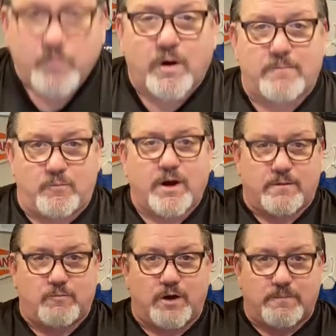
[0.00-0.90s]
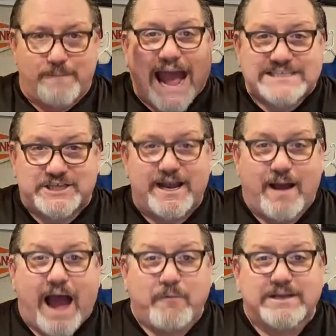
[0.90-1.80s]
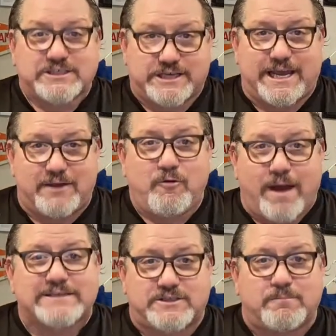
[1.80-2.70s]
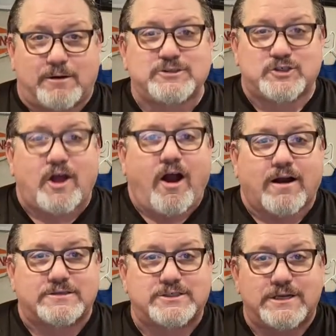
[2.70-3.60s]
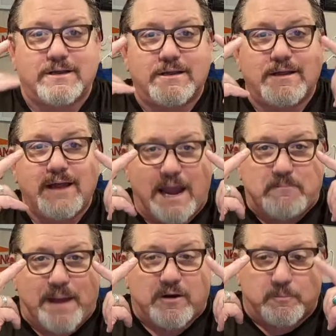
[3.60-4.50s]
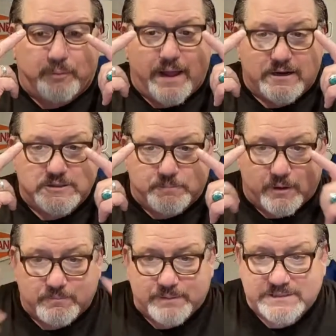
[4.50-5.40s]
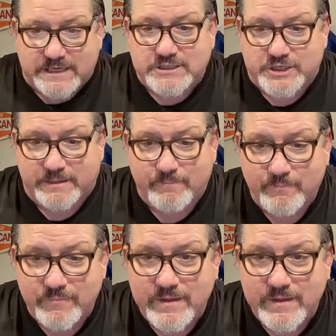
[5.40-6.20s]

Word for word: We're, we're, we're matching up. I want to see who has the most stars and better players per position.